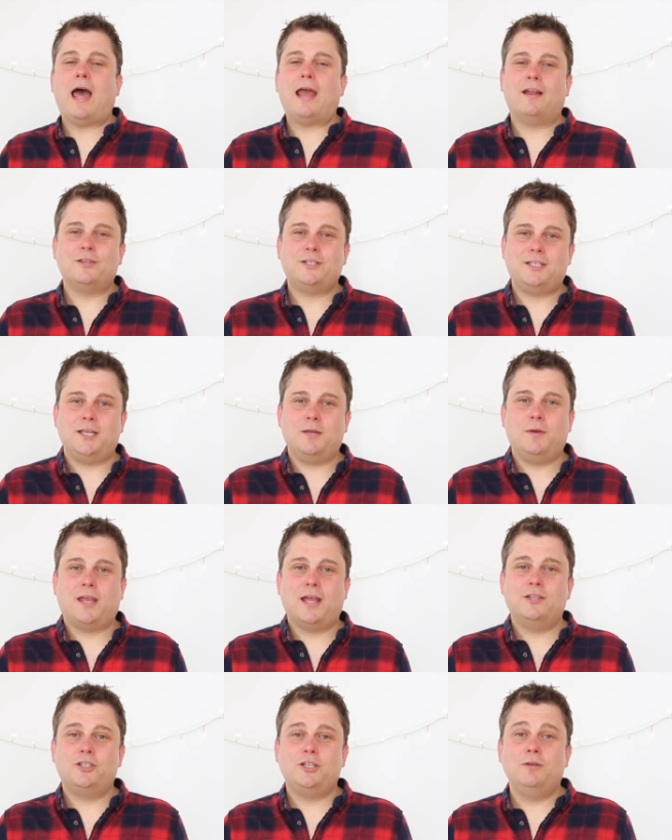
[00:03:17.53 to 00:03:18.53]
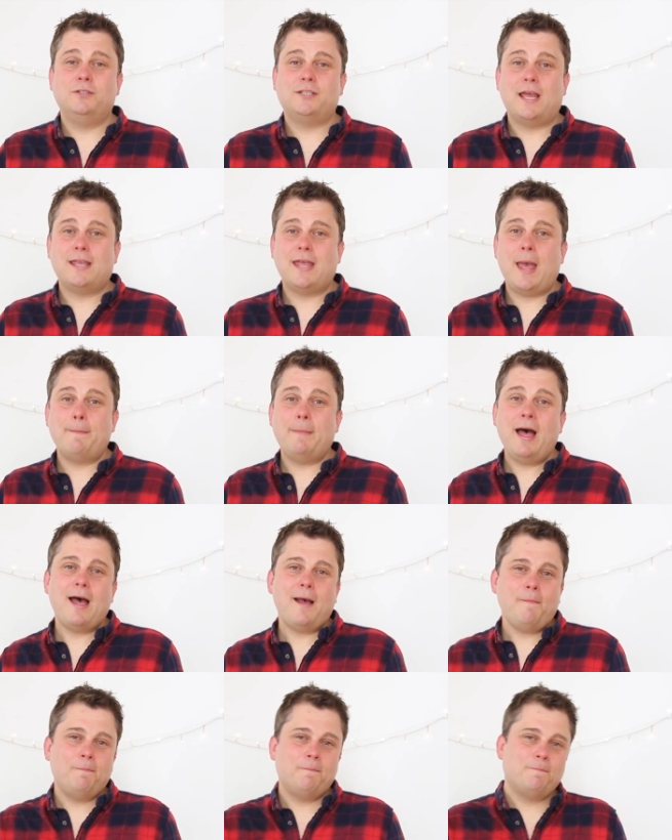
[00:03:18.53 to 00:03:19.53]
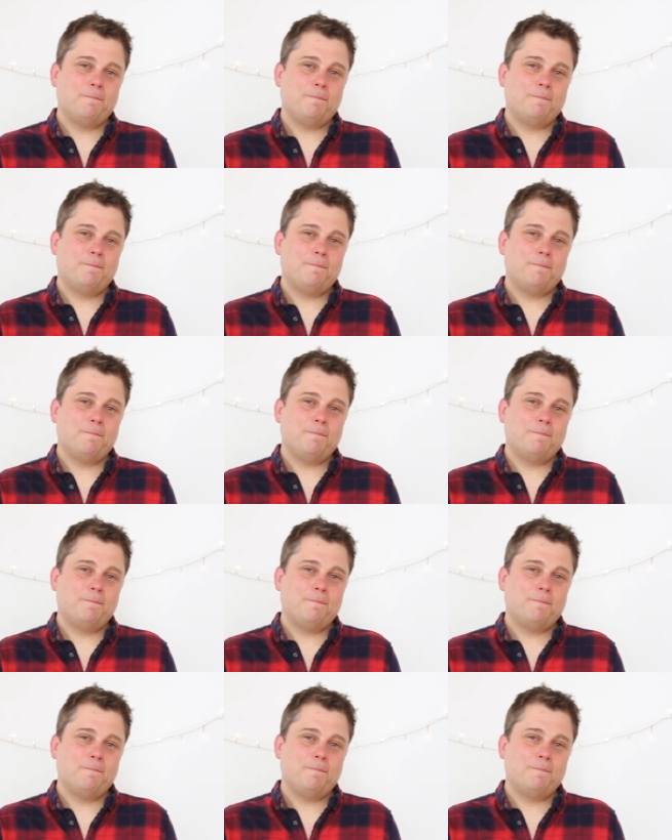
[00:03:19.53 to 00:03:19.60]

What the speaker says: And I'll see you again soon. Take care. Bye.